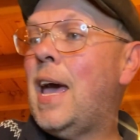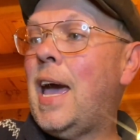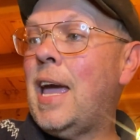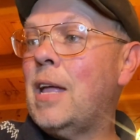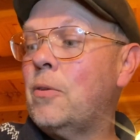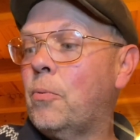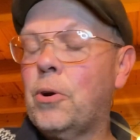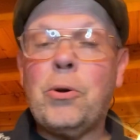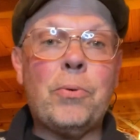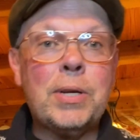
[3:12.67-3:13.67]
And
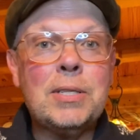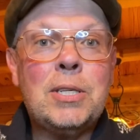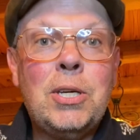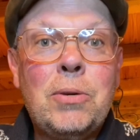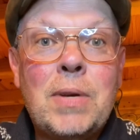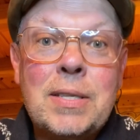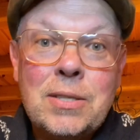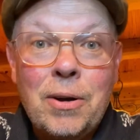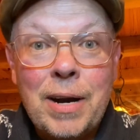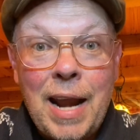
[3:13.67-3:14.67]
we're going to
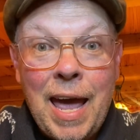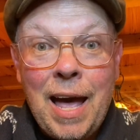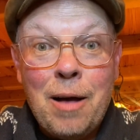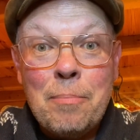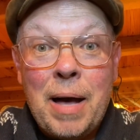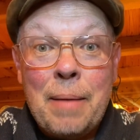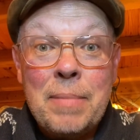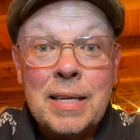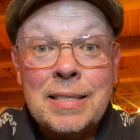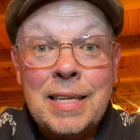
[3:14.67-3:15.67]
start out by
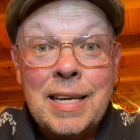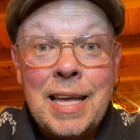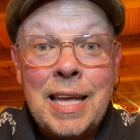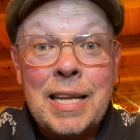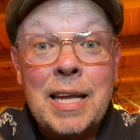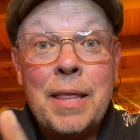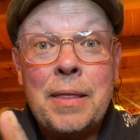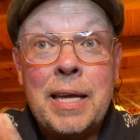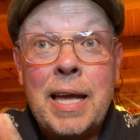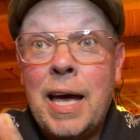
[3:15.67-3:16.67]
mixing in
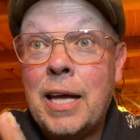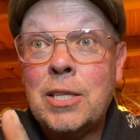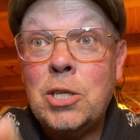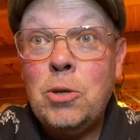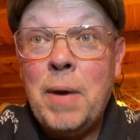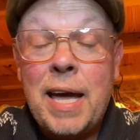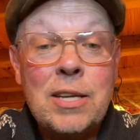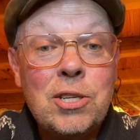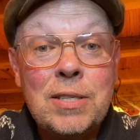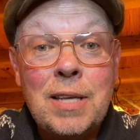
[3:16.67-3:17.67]
the 2
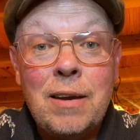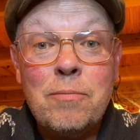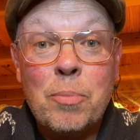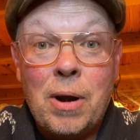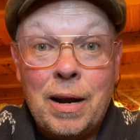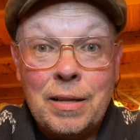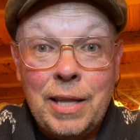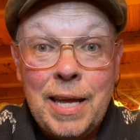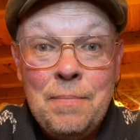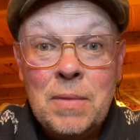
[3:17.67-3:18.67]
packages of
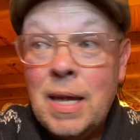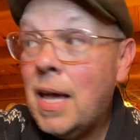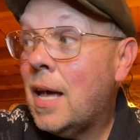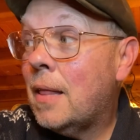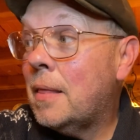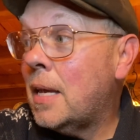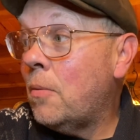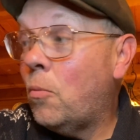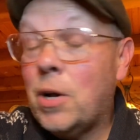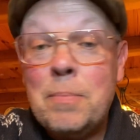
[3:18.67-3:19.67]
broccoli. The
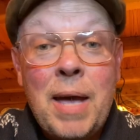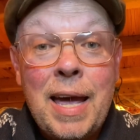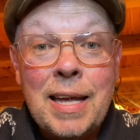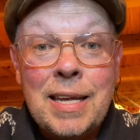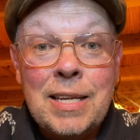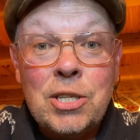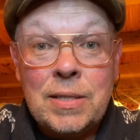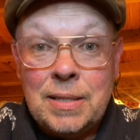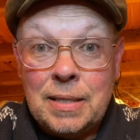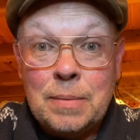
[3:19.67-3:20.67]
1 package,
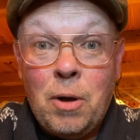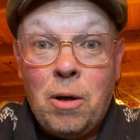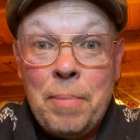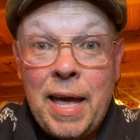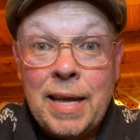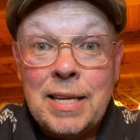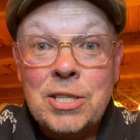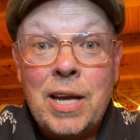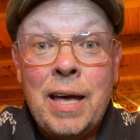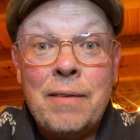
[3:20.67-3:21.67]
it's the small
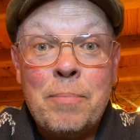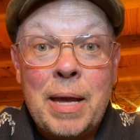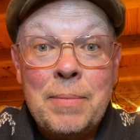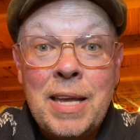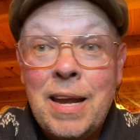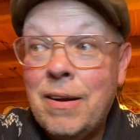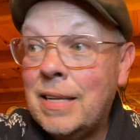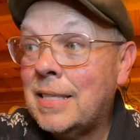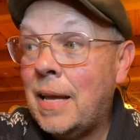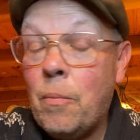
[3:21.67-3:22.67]
package of baby
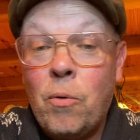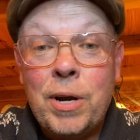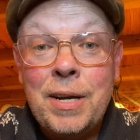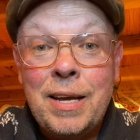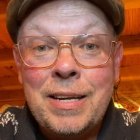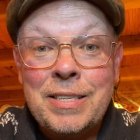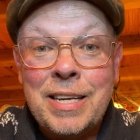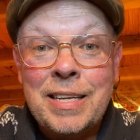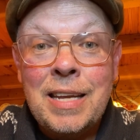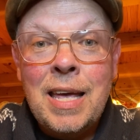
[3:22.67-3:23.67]
carrots, and 1 onion